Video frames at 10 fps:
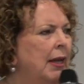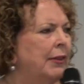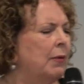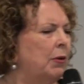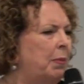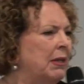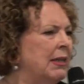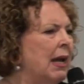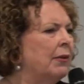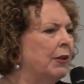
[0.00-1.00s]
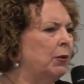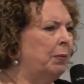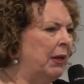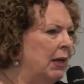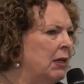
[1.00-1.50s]
There would be doubt. There would
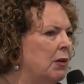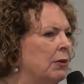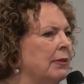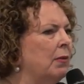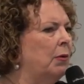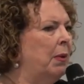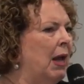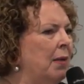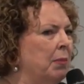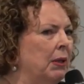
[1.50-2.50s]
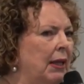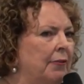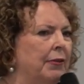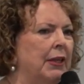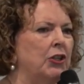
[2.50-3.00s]
be ignorance. There would be
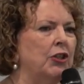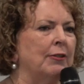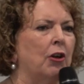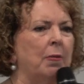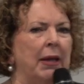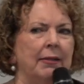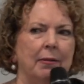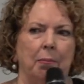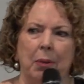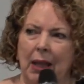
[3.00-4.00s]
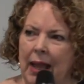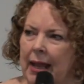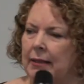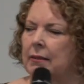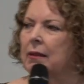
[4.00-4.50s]
unbelief. And then she's got to make some
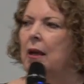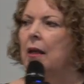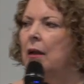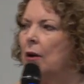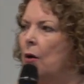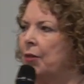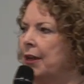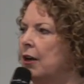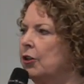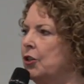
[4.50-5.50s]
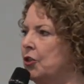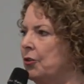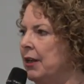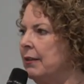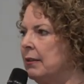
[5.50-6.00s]
plans. Like, oh, I think I could do
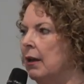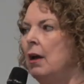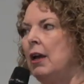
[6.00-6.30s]
this.